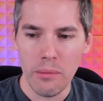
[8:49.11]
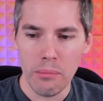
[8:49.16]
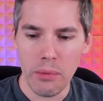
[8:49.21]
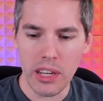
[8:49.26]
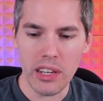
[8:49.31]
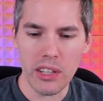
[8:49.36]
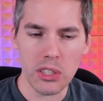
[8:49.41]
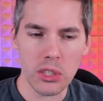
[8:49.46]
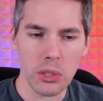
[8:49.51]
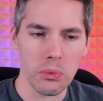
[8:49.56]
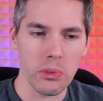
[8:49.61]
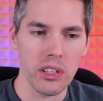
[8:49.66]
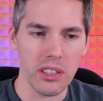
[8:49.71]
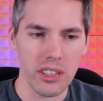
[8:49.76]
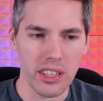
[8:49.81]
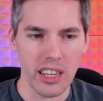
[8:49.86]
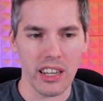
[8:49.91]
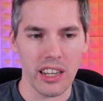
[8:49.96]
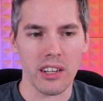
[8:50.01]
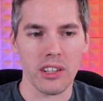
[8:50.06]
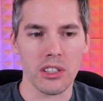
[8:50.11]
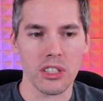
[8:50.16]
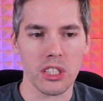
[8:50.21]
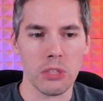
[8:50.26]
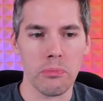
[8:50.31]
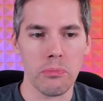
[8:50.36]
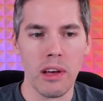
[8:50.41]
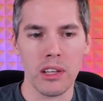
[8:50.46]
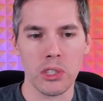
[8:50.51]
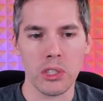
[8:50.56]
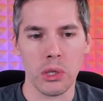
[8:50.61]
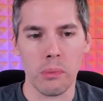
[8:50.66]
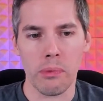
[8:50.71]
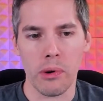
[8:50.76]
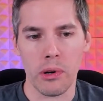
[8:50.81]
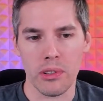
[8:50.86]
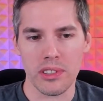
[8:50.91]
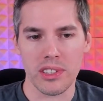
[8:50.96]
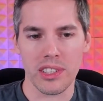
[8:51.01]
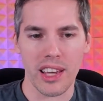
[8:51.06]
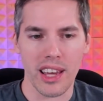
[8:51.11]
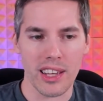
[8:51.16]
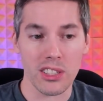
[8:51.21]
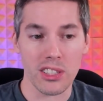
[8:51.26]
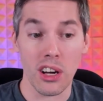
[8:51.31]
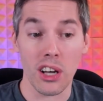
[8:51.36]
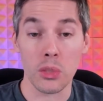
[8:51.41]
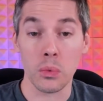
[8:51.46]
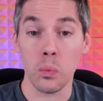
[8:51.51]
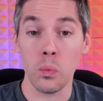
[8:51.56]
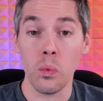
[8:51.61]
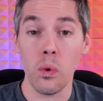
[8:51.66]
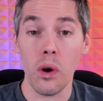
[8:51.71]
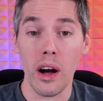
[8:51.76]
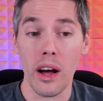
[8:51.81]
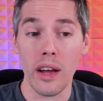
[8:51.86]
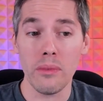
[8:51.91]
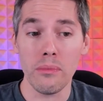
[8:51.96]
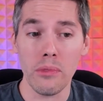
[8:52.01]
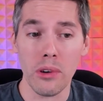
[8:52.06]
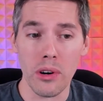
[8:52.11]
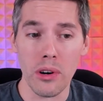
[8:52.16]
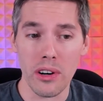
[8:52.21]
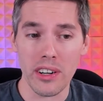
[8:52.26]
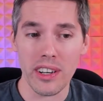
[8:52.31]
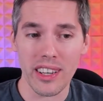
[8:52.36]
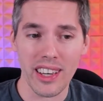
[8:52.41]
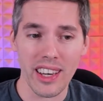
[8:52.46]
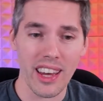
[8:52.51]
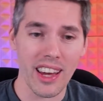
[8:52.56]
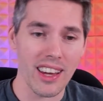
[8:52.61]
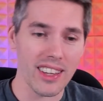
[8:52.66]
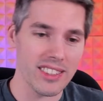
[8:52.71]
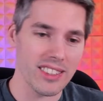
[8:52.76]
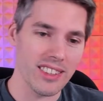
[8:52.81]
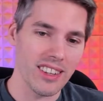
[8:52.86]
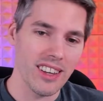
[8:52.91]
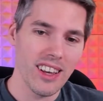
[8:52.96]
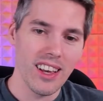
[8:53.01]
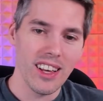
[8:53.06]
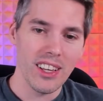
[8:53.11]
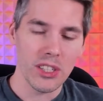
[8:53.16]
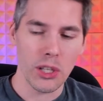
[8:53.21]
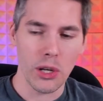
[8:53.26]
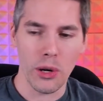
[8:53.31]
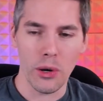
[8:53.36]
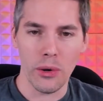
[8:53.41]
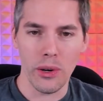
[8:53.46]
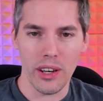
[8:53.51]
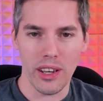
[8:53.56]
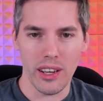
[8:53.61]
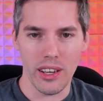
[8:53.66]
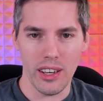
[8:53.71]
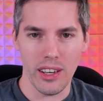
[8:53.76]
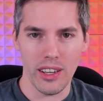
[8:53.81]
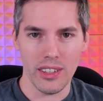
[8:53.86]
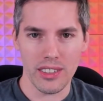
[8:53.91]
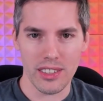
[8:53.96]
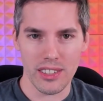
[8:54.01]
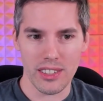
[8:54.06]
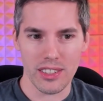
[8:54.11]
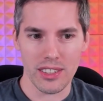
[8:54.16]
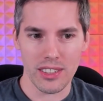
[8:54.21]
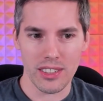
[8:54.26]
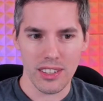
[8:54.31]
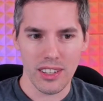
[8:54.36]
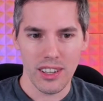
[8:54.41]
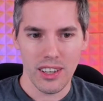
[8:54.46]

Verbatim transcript: But here's the real kicker. Spells your opponents cast cost one more to cast. So it's